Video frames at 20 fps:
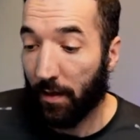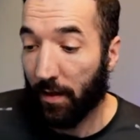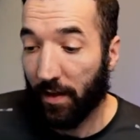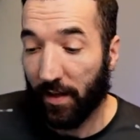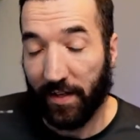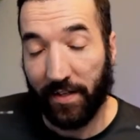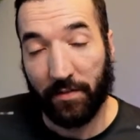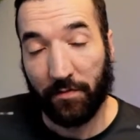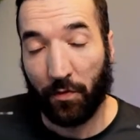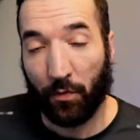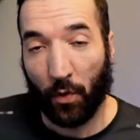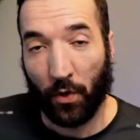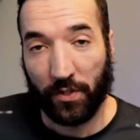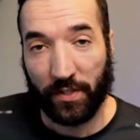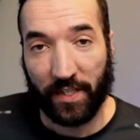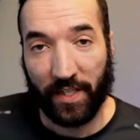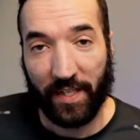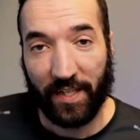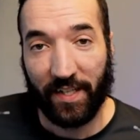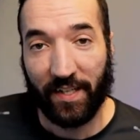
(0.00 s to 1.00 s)
in
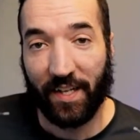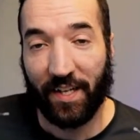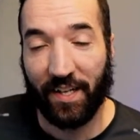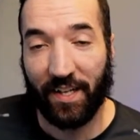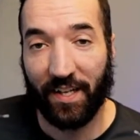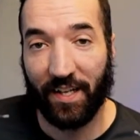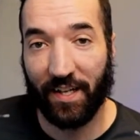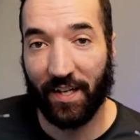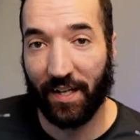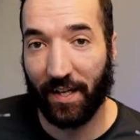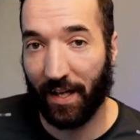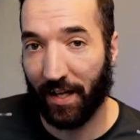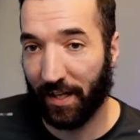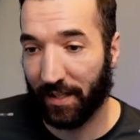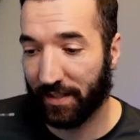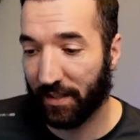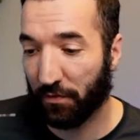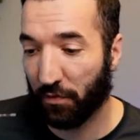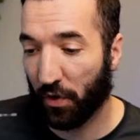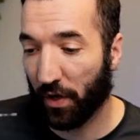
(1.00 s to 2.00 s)
14
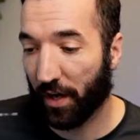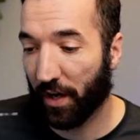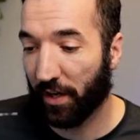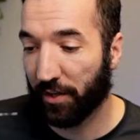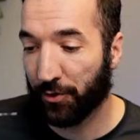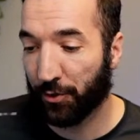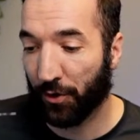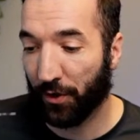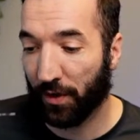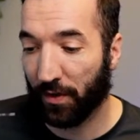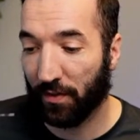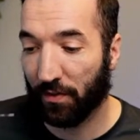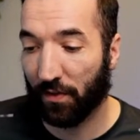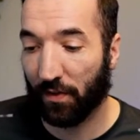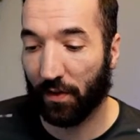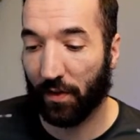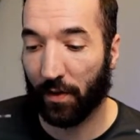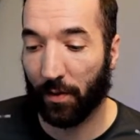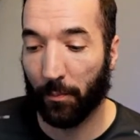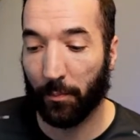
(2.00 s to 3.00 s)
different countries,
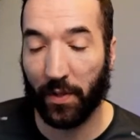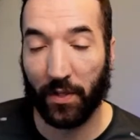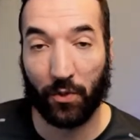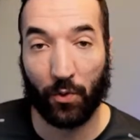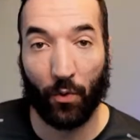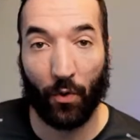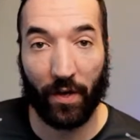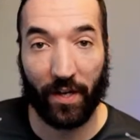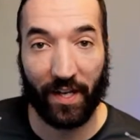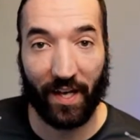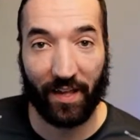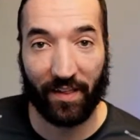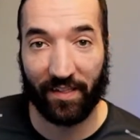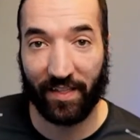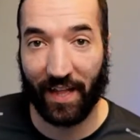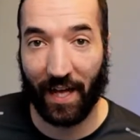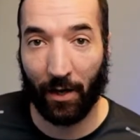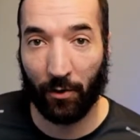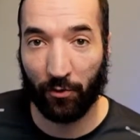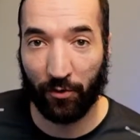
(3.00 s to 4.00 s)
Bitcoin has
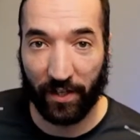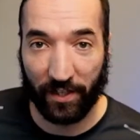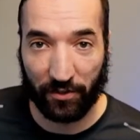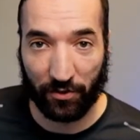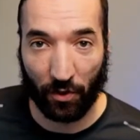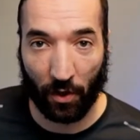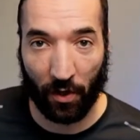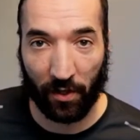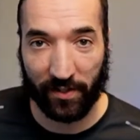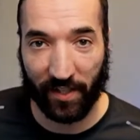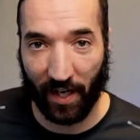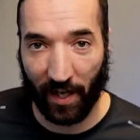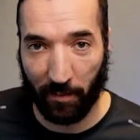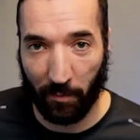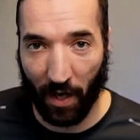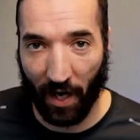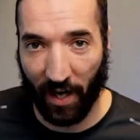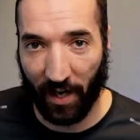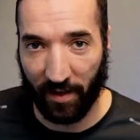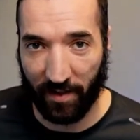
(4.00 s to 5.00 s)
now reached all-time
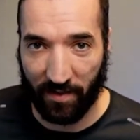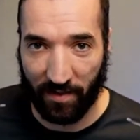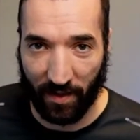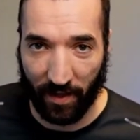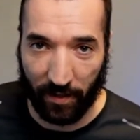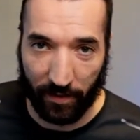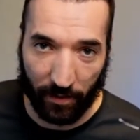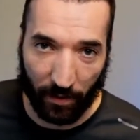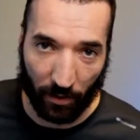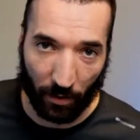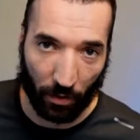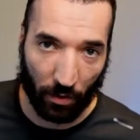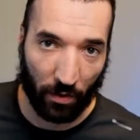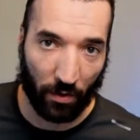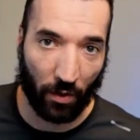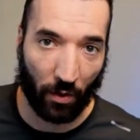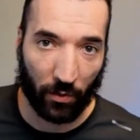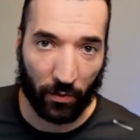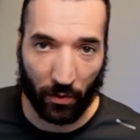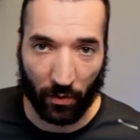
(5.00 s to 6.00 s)
highs in their
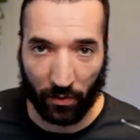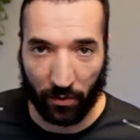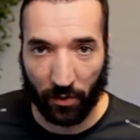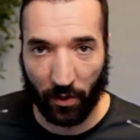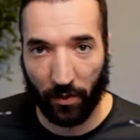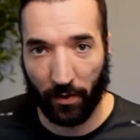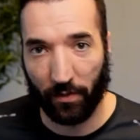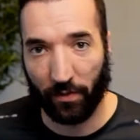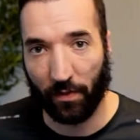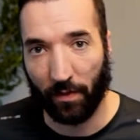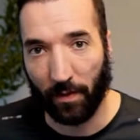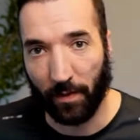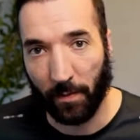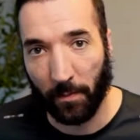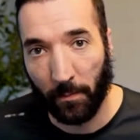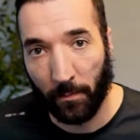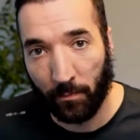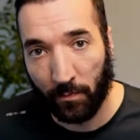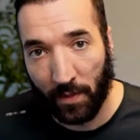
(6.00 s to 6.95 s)
local currency.